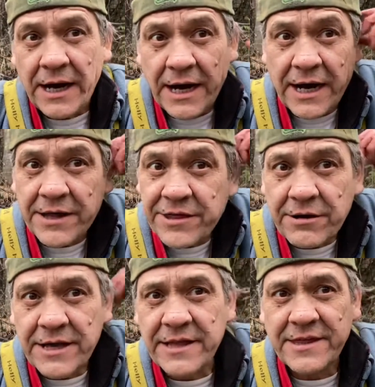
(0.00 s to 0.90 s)

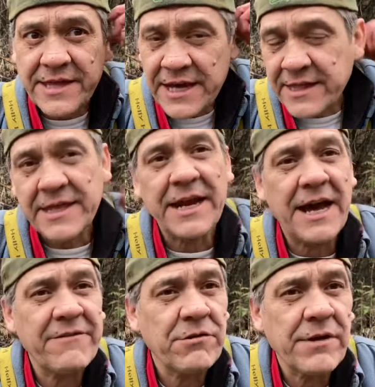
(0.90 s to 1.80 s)
They're insects that
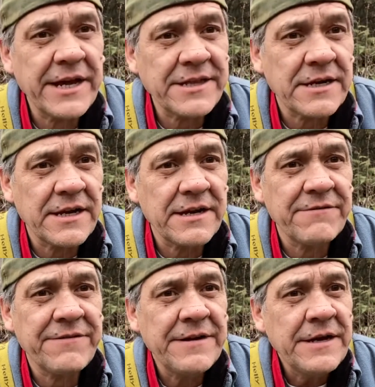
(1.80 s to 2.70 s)
have a right to
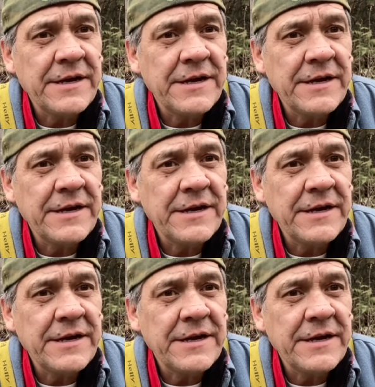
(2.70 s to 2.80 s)
live.